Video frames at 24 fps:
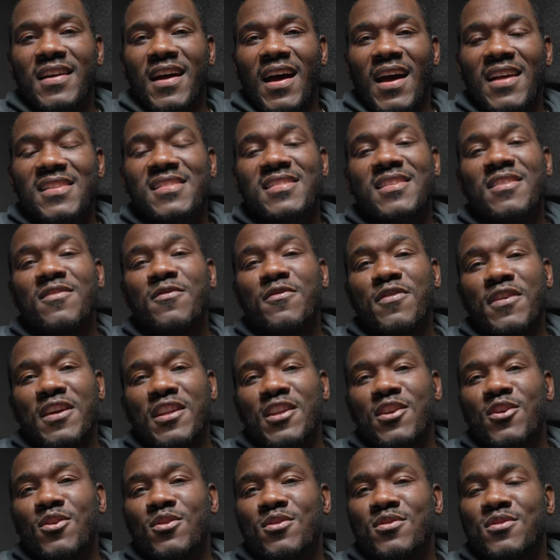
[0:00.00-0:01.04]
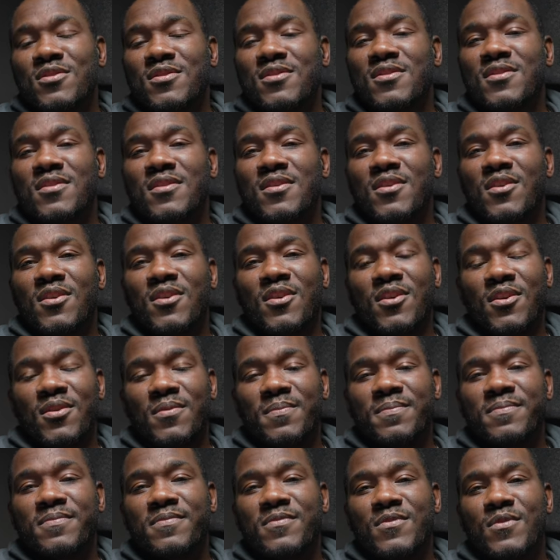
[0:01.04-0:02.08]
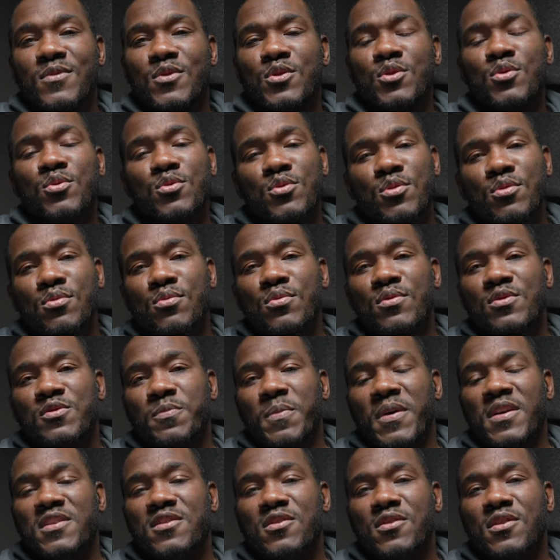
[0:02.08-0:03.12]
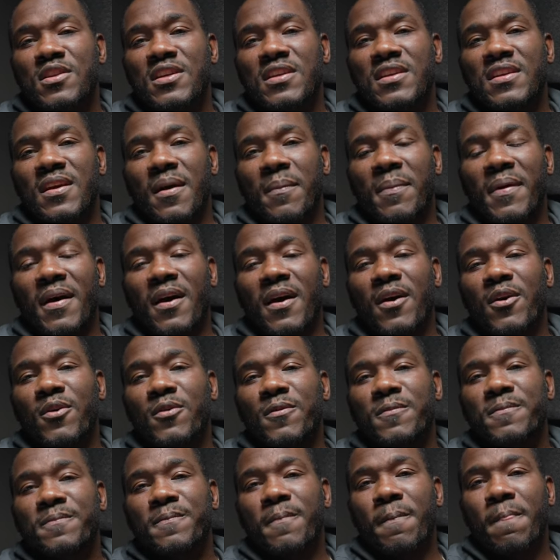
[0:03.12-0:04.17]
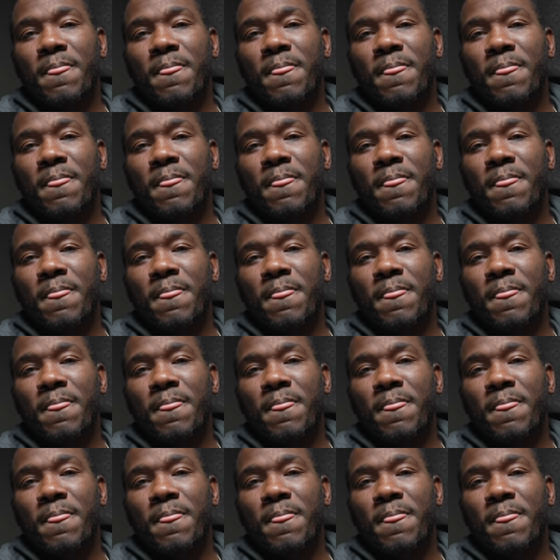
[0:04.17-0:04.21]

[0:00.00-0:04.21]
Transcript: I've seen videos on YouTube, especially about